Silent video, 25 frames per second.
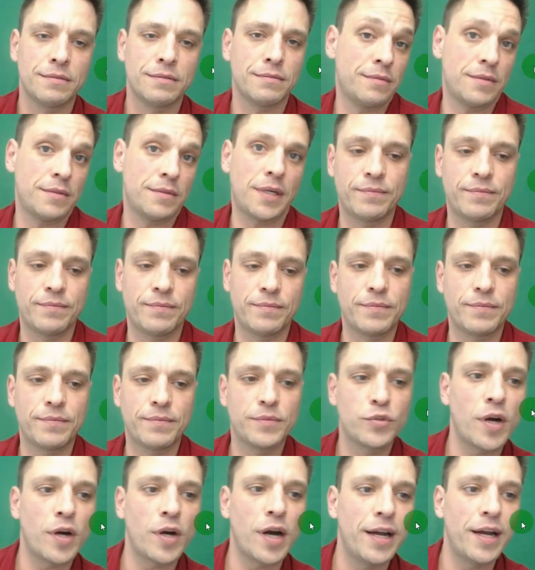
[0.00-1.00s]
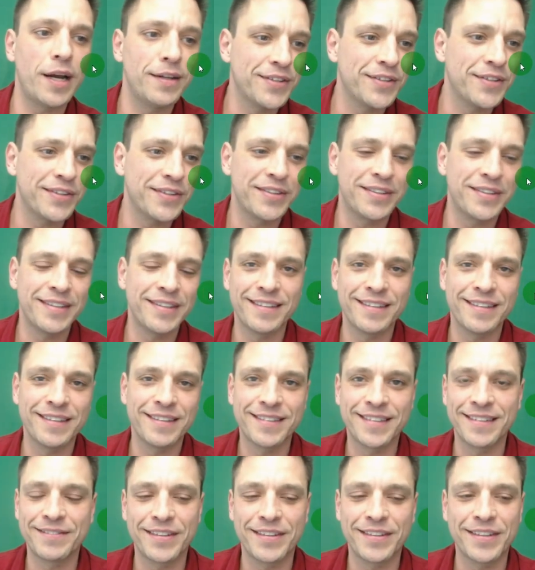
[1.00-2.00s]
I tried doing that. It
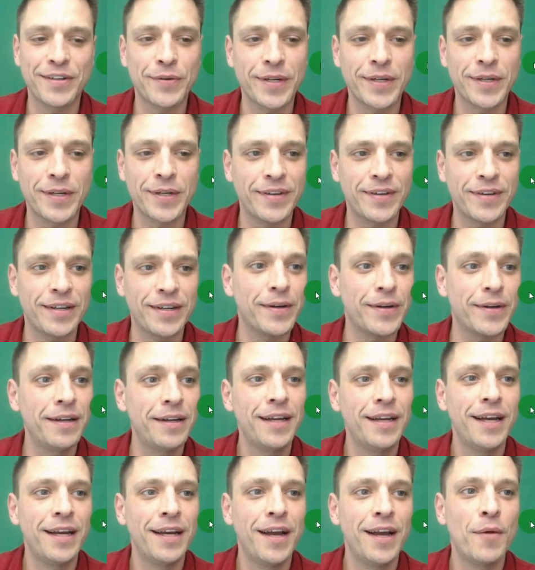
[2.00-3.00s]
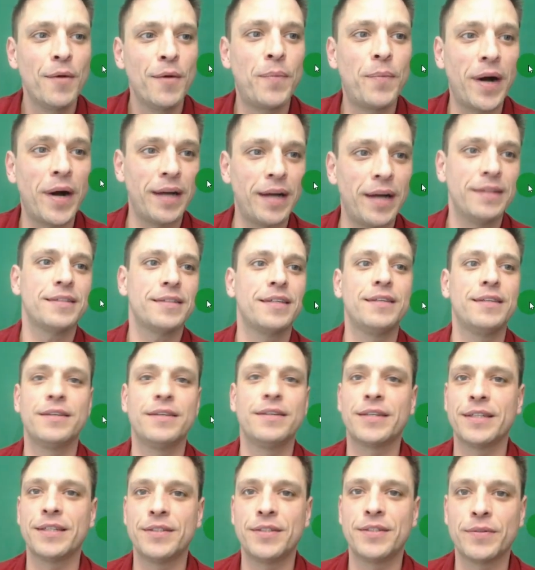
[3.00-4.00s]
didn't really work very well. But you
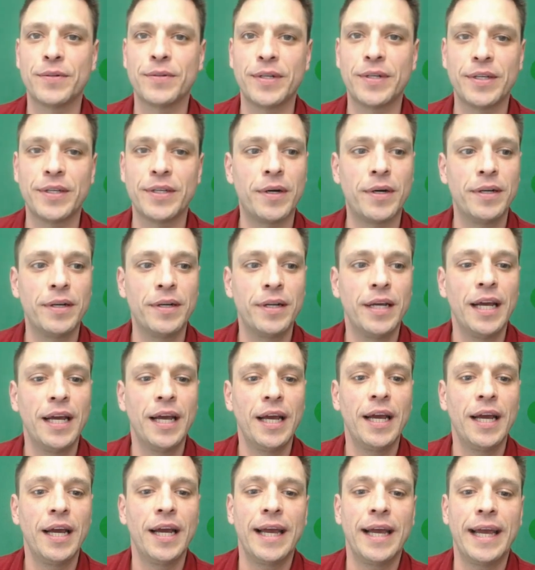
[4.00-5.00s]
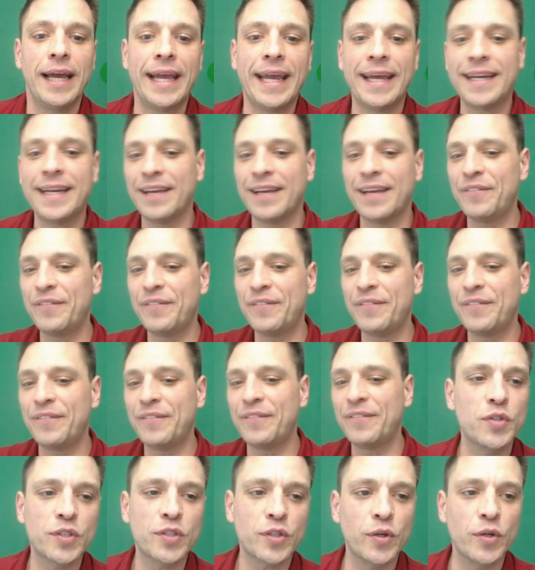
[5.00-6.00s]
can do what you want. And if you do
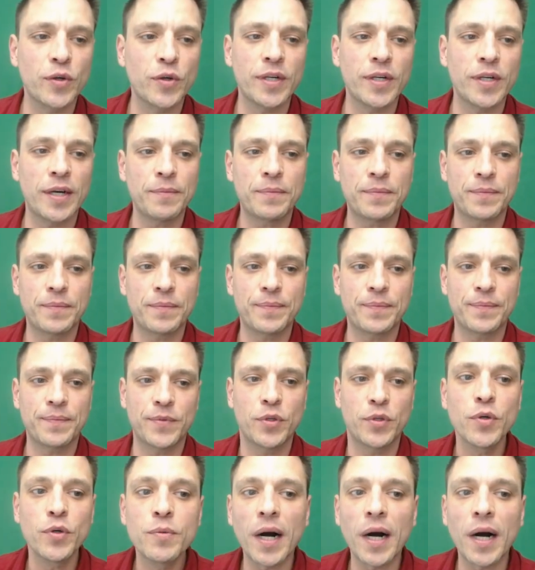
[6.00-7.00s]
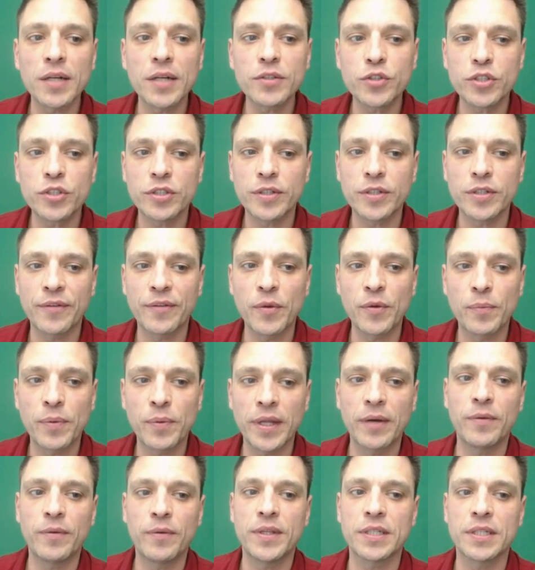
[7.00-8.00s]
screw it up too much, if you
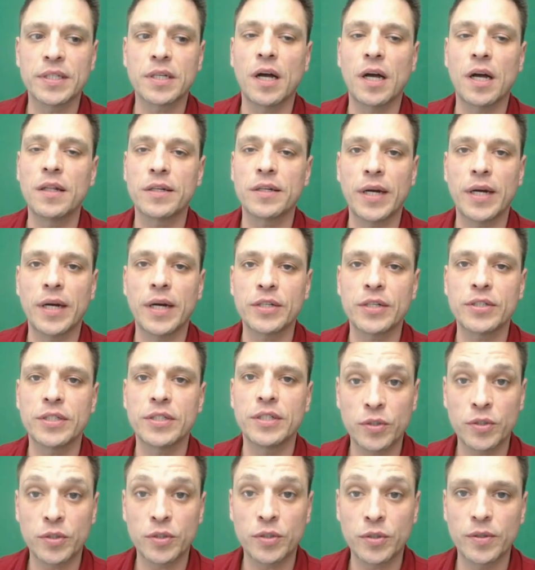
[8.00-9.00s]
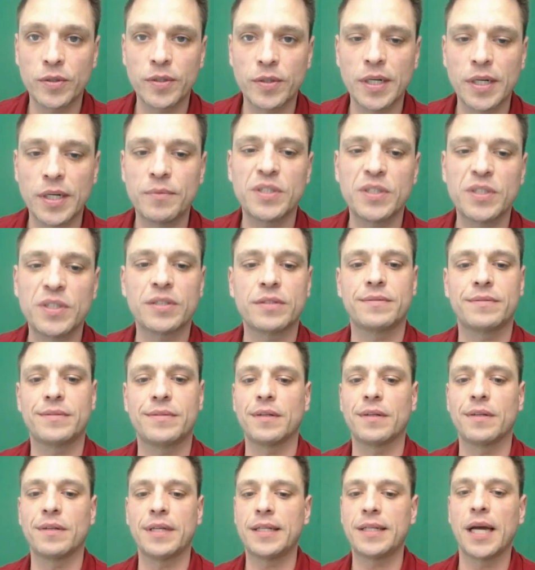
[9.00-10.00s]
play with this color correction, you screw it up, just
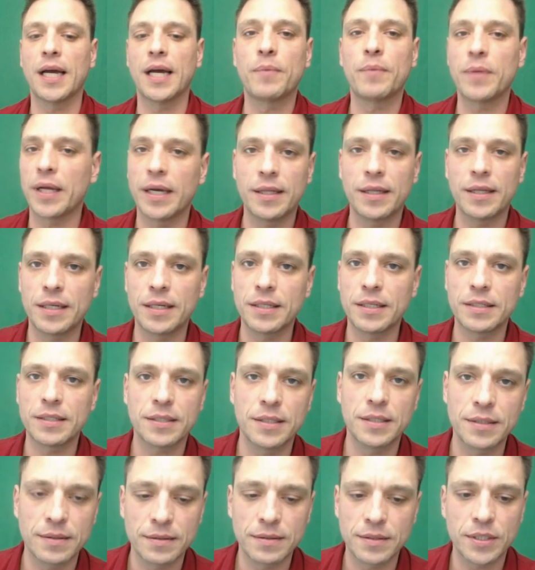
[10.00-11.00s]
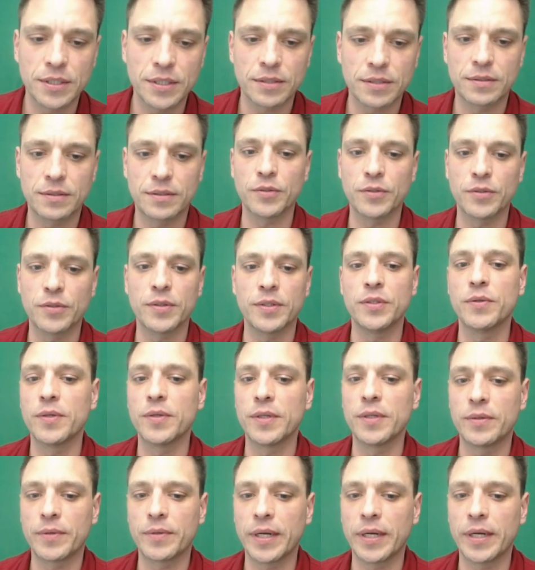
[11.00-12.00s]
delete that playlist and just do a new
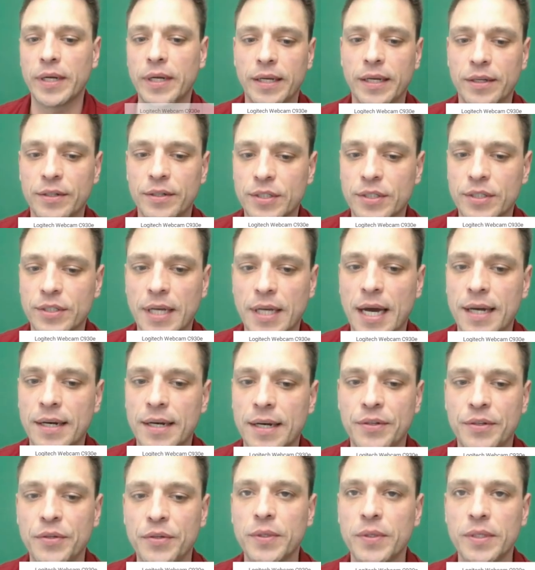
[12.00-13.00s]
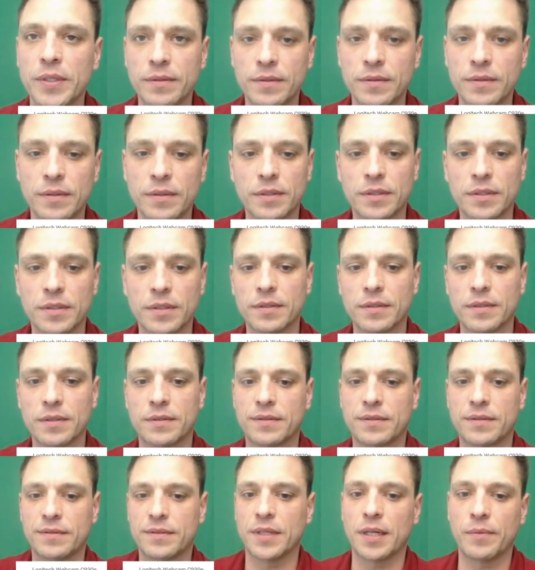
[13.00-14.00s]
one right here. Just add a new one.
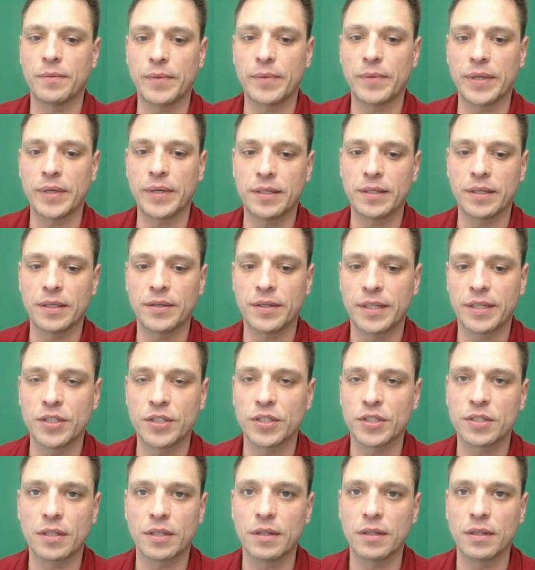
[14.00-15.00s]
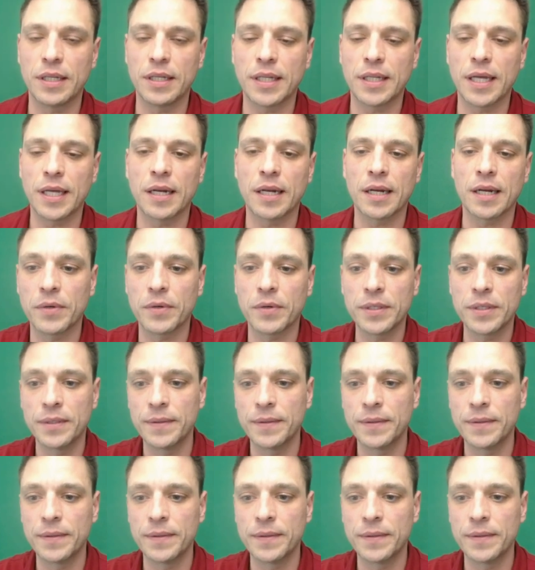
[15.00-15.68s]
It's not a big deal. You can just delete that other one.